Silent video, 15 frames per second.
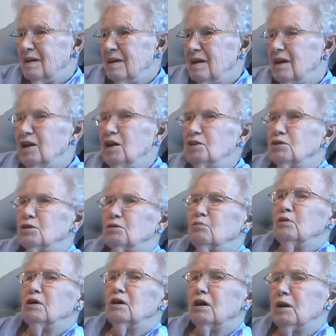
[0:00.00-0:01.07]
And we
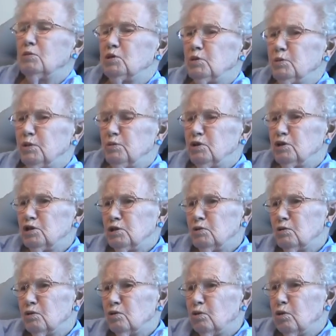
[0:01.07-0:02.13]
got him to Bemidji
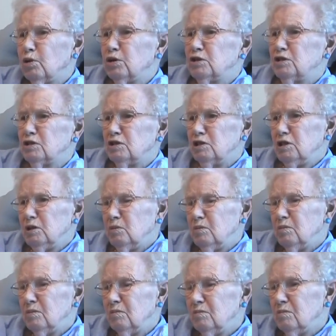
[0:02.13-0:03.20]
with a horse and team
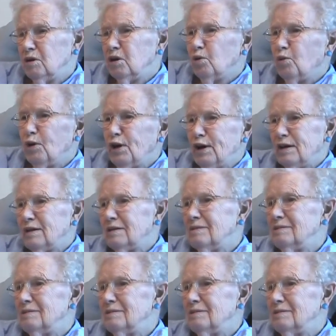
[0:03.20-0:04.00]
and a wagon.